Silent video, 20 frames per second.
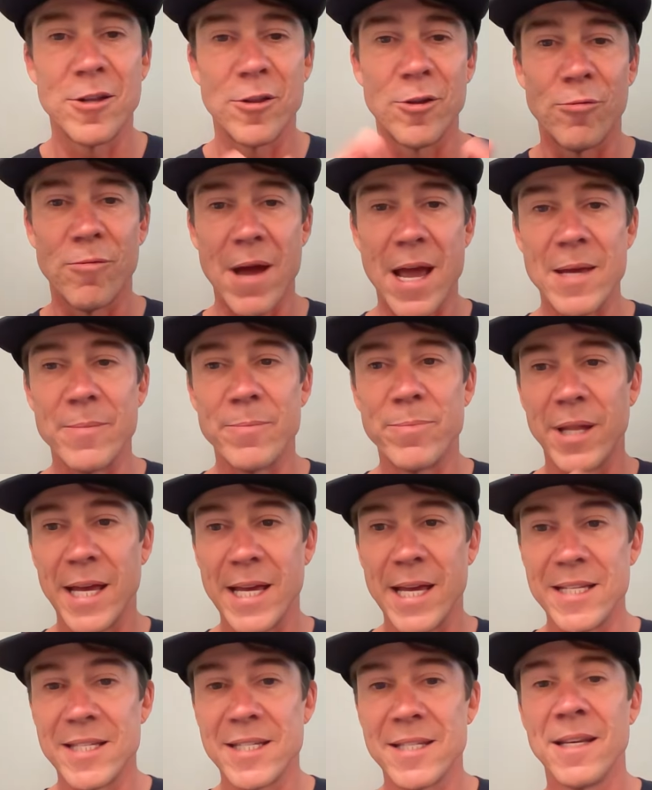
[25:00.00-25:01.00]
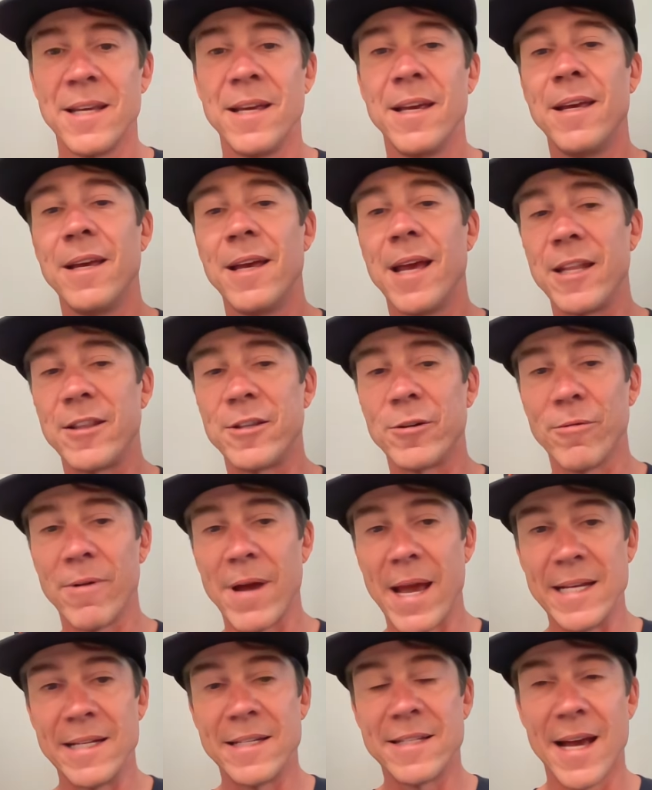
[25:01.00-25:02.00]
the right place at the
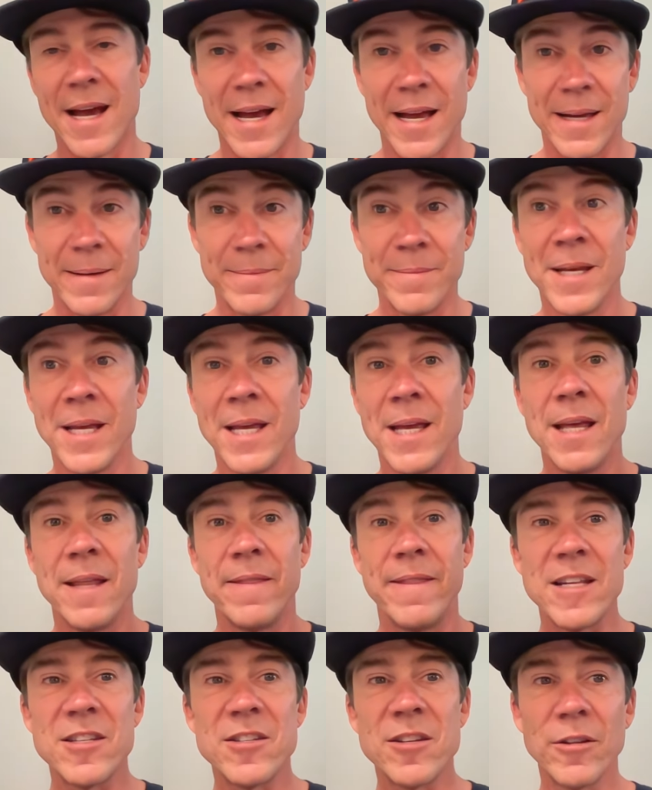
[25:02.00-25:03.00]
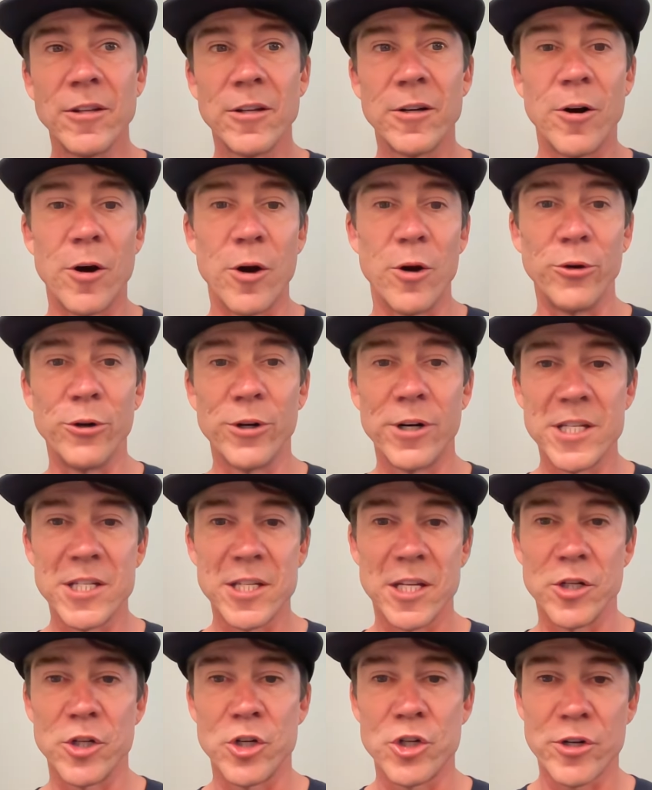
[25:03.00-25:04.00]
right time, that's a little
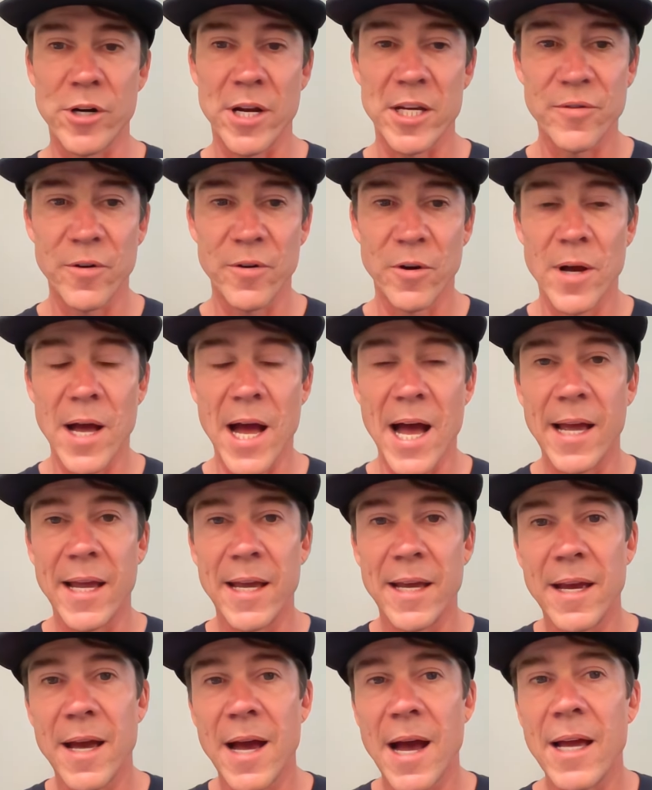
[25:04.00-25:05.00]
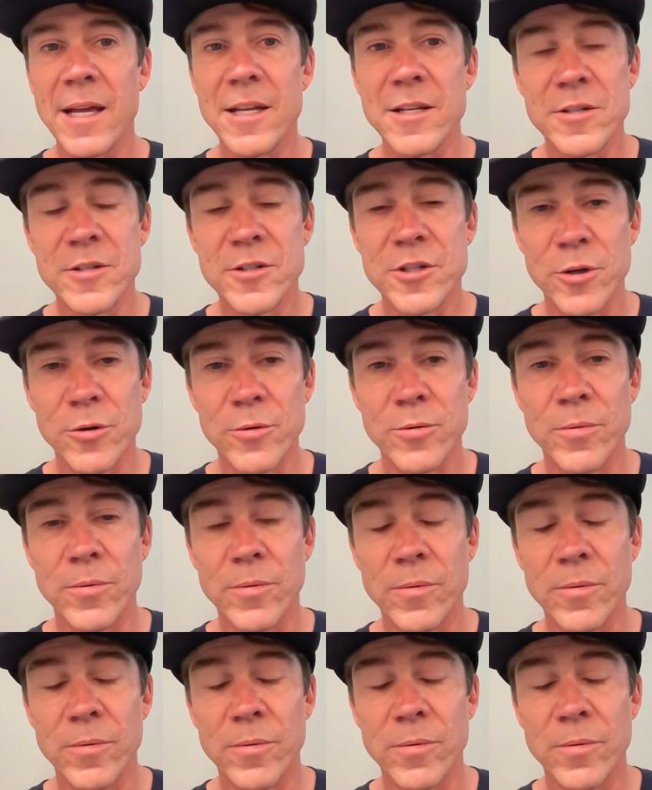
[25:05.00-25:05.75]
onerous and stressful. I do